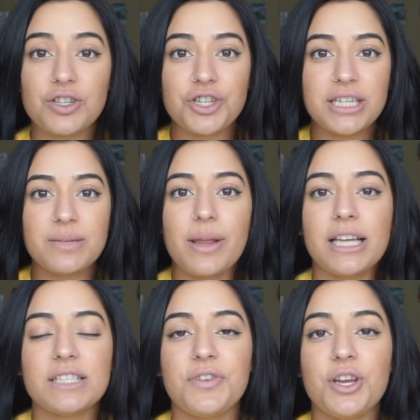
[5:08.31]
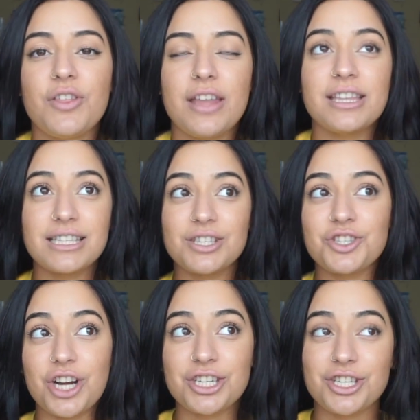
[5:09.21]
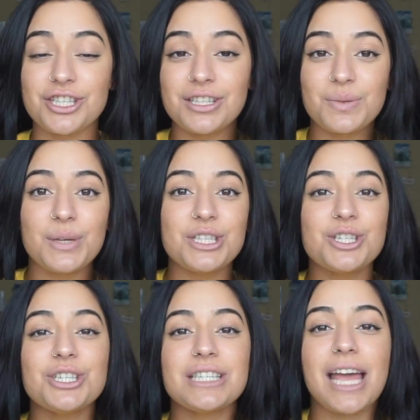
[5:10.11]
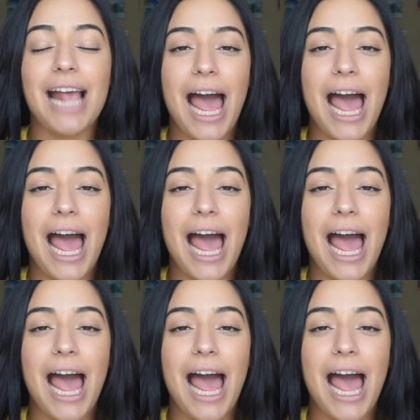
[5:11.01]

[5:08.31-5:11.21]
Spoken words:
told you guys in my last video that this instructor this semester is like